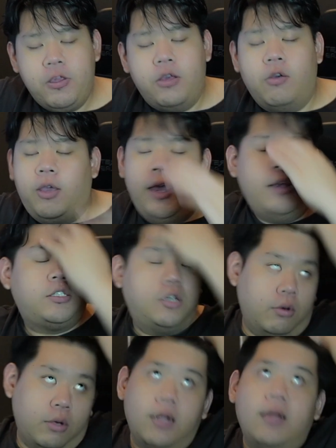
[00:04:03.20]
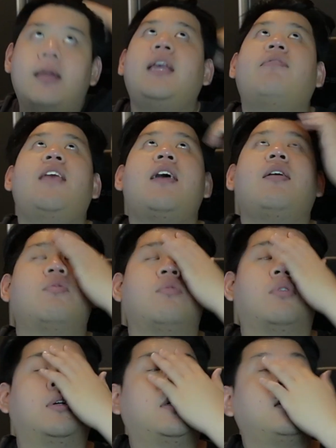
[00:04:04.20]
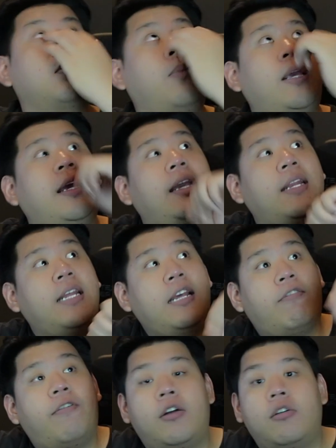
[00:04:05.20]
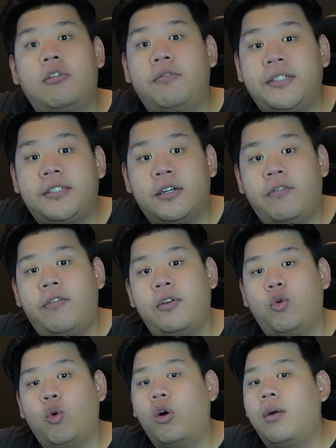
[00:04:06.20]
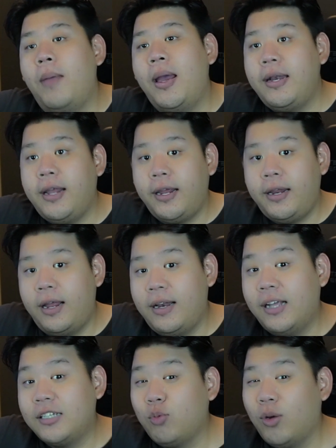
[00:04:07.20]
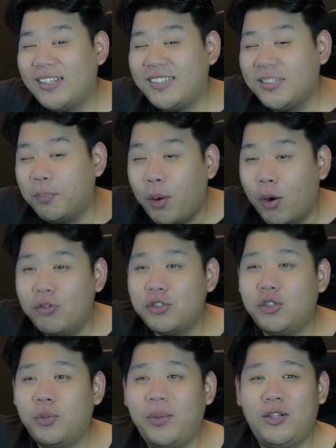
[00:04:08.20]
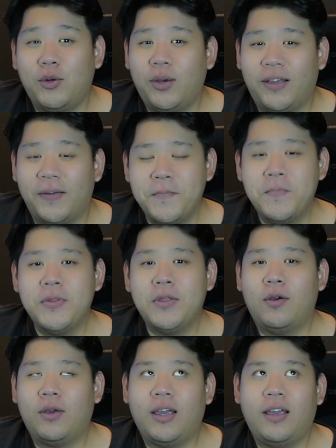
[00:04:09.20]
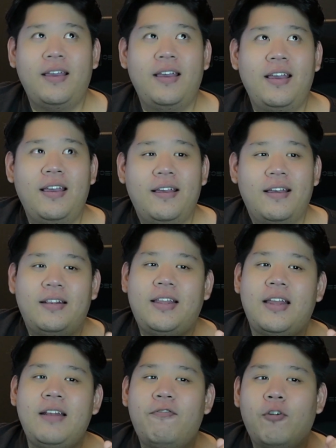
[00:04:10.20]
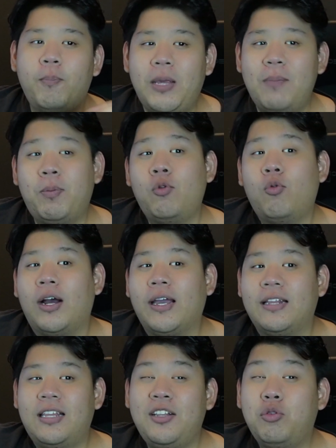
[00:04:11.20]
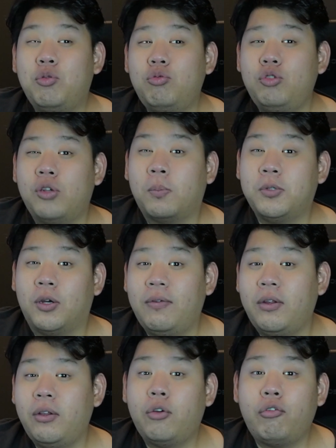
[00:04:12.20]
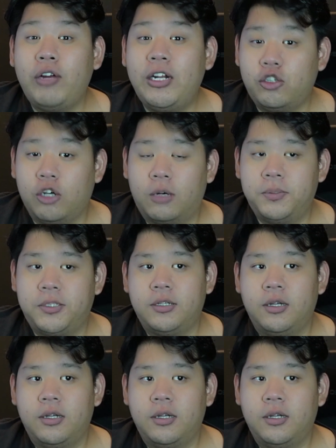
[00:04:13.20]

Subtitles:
Okay, so if that were to be the Federal Reserve dual mandate, and that's what they're supposed to be doing, okay, then for people who are getting two jobs or even three jobs,